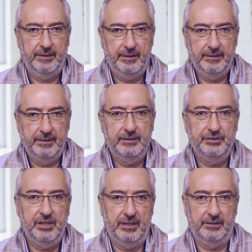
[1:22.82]
in this
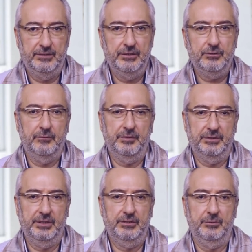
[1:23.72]
chat, in this
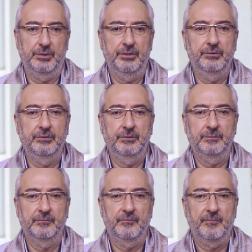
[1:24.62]
conversation with you,
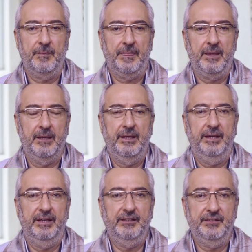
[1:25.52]

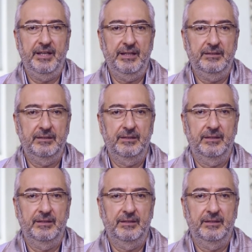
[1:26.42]
is that